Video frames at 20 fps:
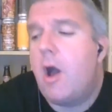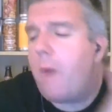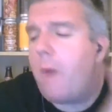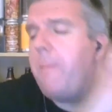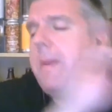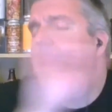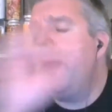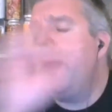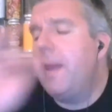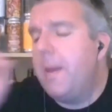
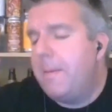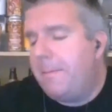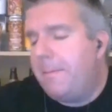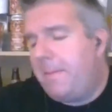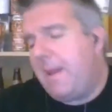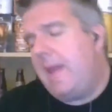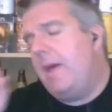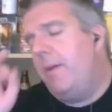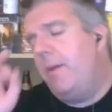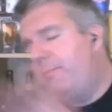hoppy
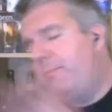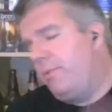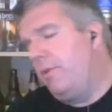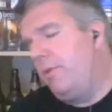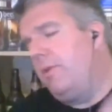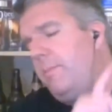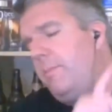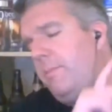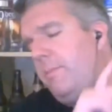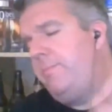pale
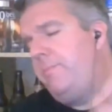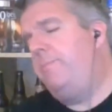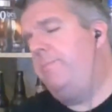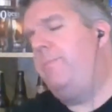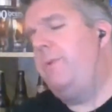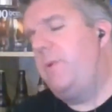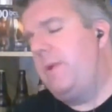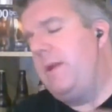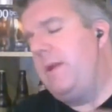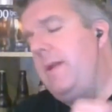
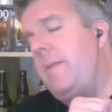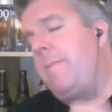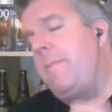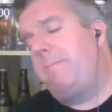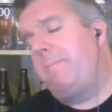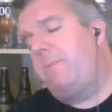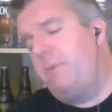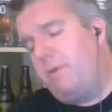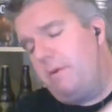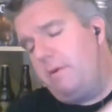brewing
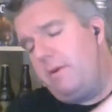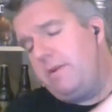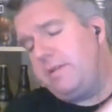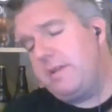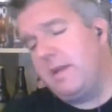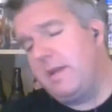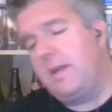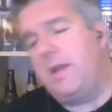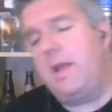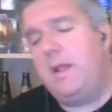
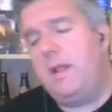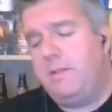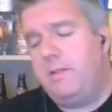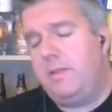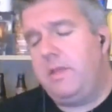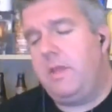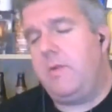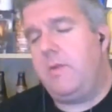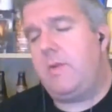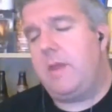breweries in
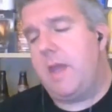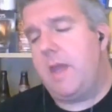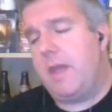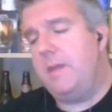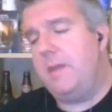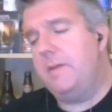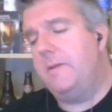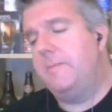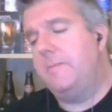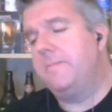the UK.
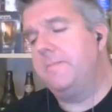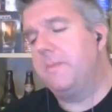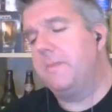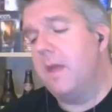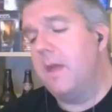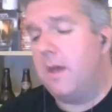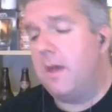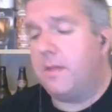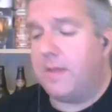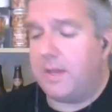And
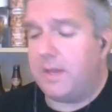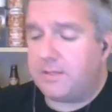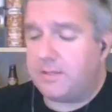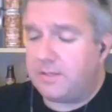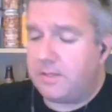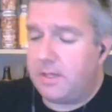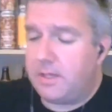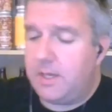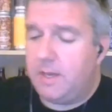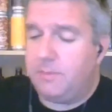
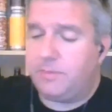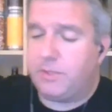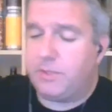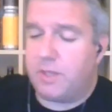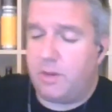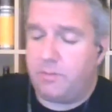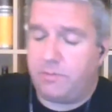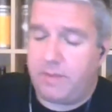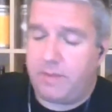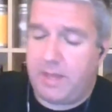that's um,
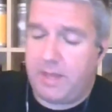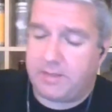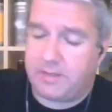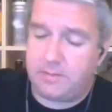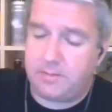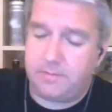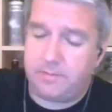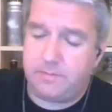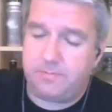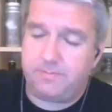so
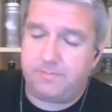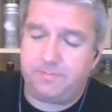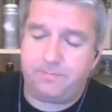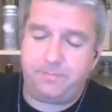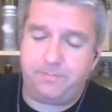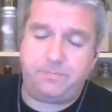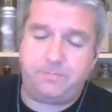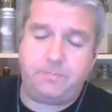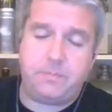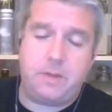yes,
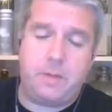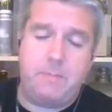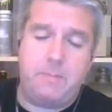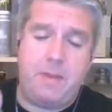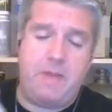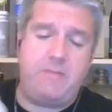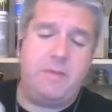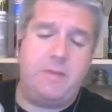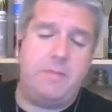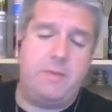
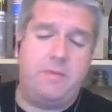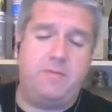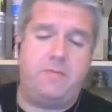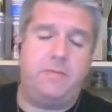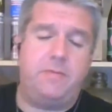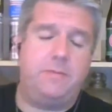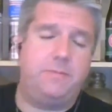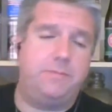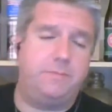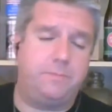beer of the
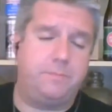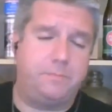month.